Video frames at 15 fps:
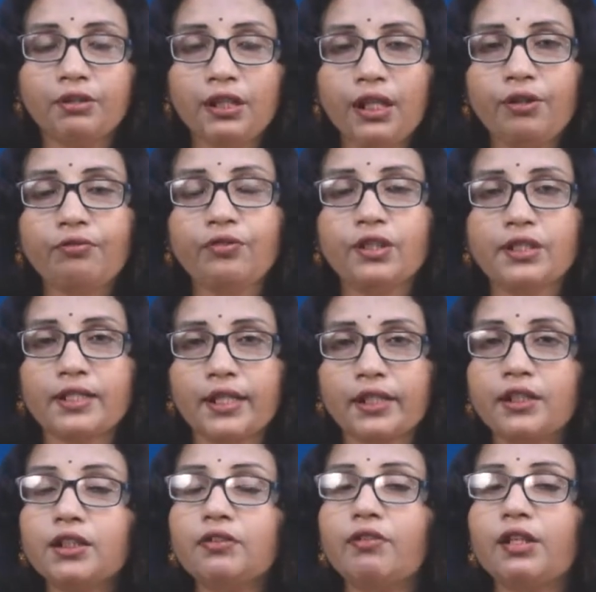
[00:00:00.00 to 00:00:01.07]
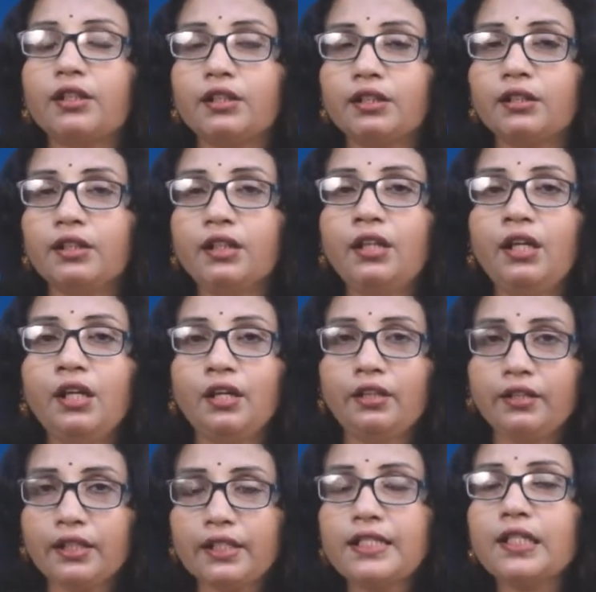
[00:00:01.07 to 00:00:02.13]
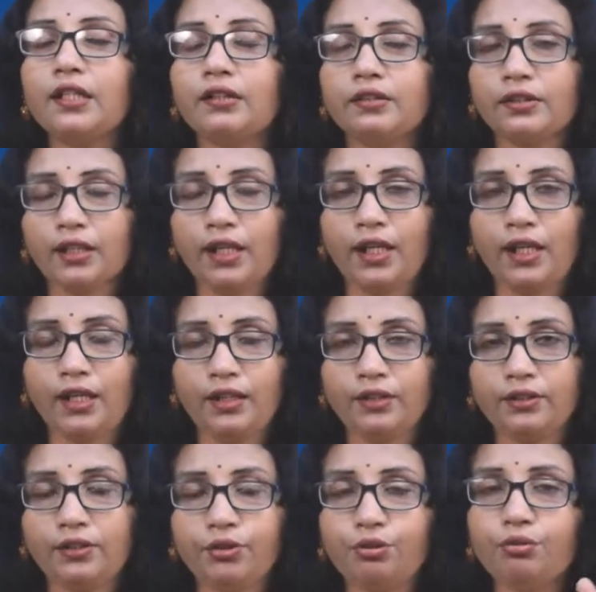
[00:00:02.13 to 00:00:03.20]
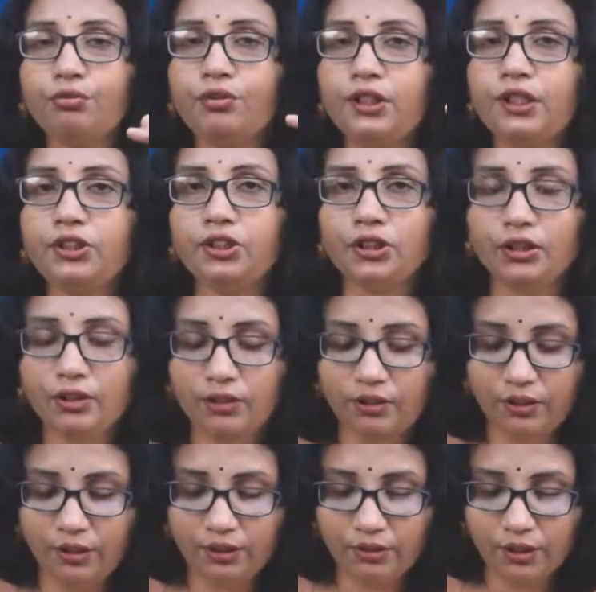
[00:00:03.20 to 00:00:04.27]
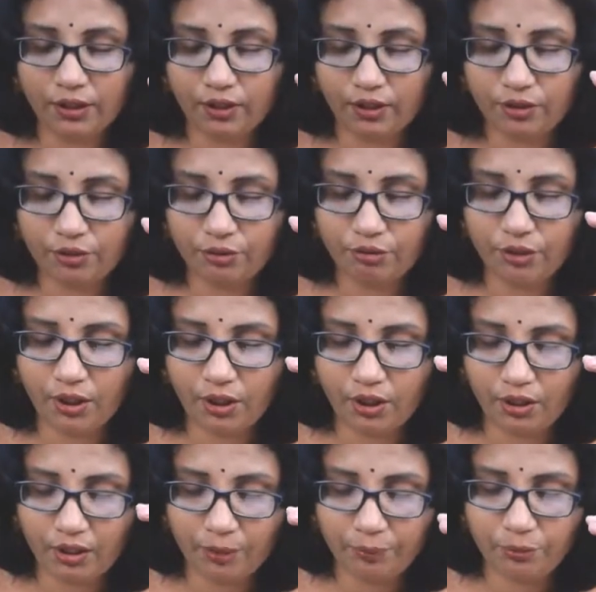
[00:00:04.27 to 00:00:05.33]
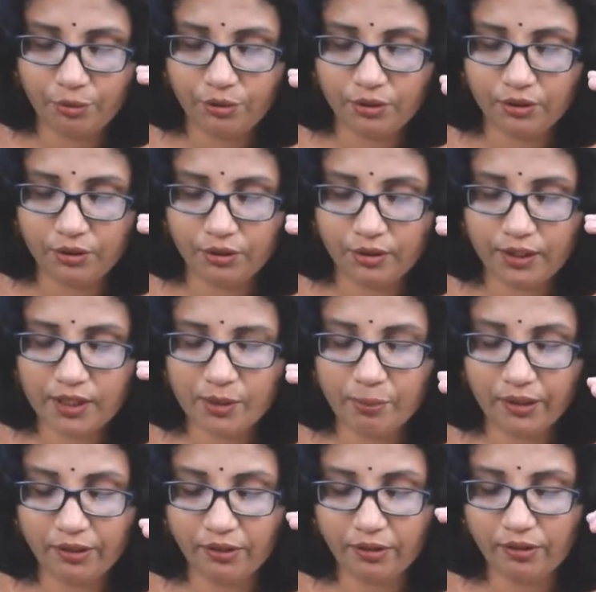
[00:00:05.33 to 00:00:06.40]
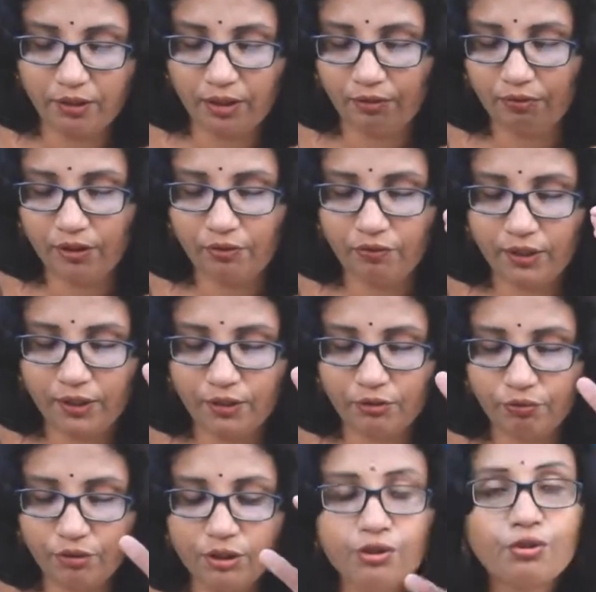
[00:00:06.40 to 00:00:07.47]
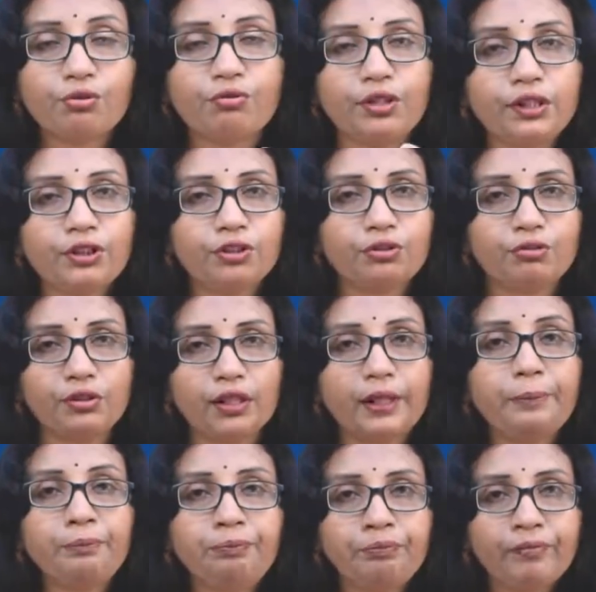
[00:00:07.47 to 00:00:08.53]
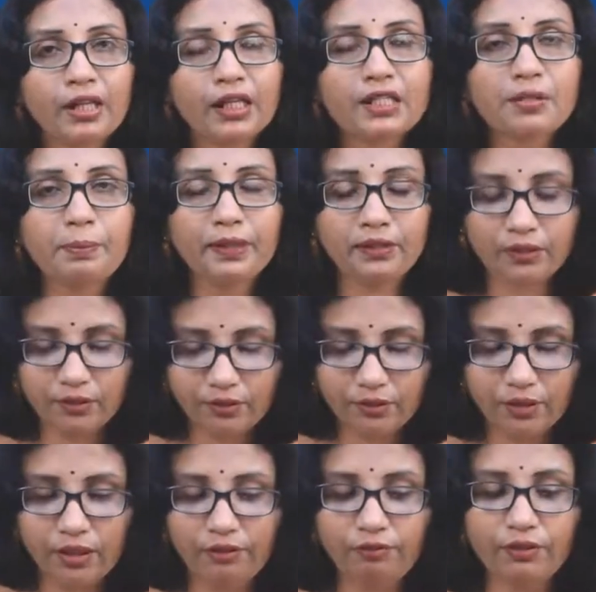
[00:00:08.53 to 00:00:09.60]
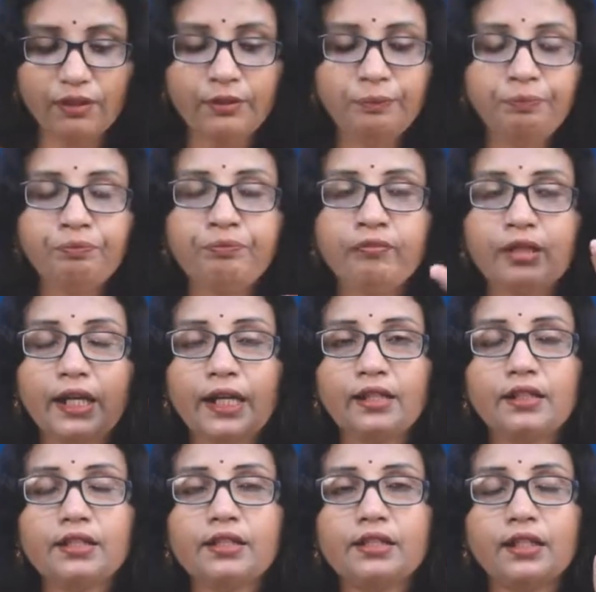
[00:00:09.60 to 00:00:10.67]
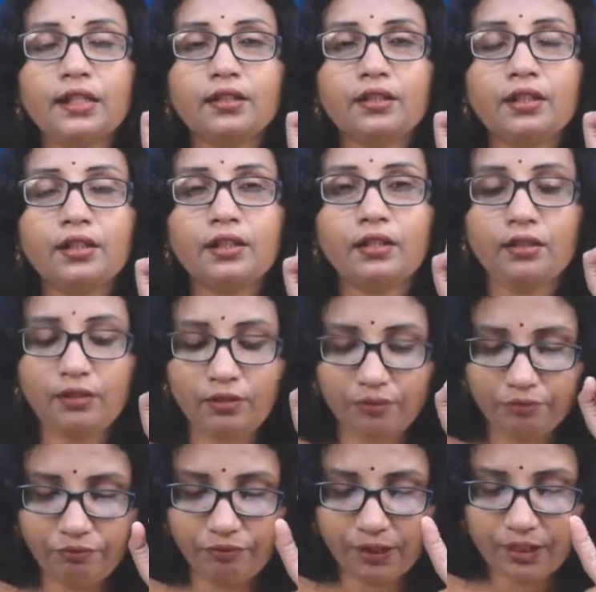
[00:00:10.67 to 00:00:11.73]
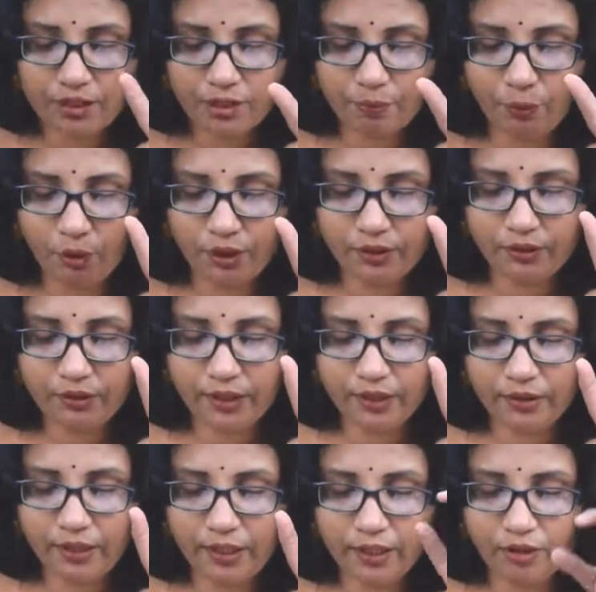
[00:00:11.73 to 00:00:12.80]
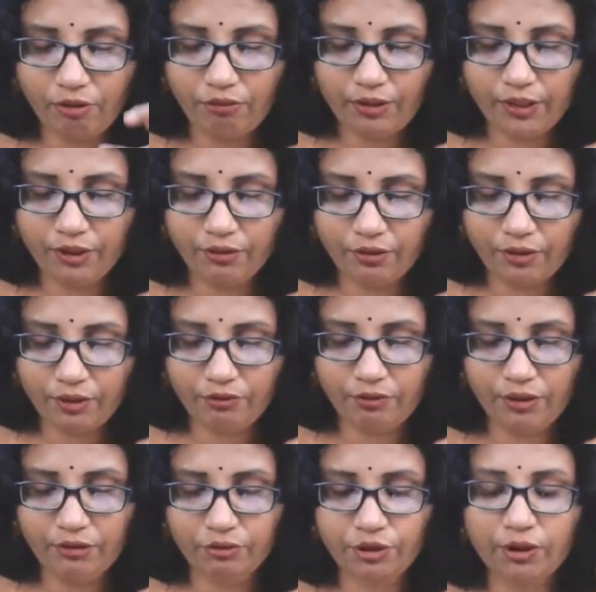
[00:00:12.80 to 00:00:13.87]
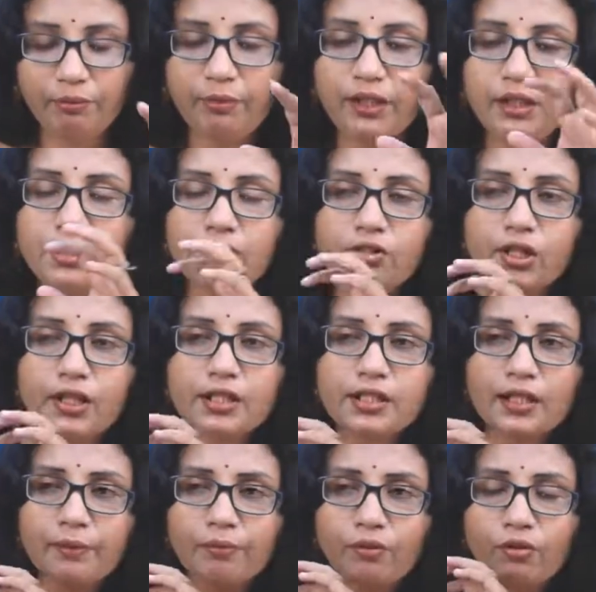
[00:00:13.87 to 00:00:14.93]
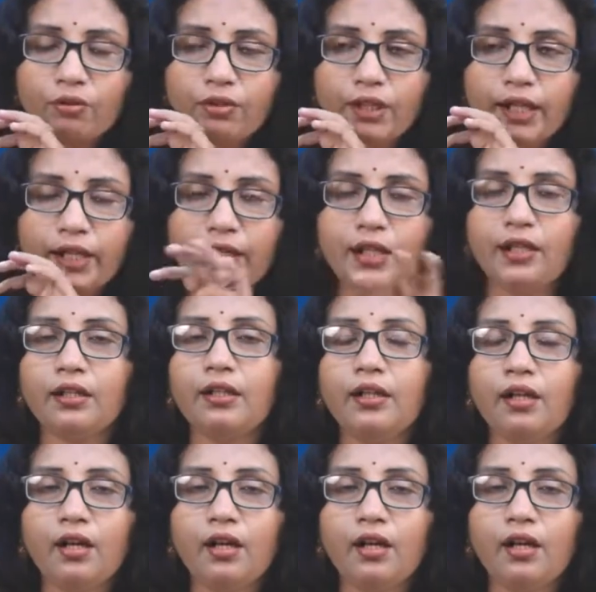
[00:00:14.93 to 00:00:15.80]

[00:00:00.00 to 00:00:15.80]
give the satisfactory result and to reach it to the up to the expected level. Why it fails to reach to the expected level? That is that first point, that lack of adequate devolution. Many states have not taken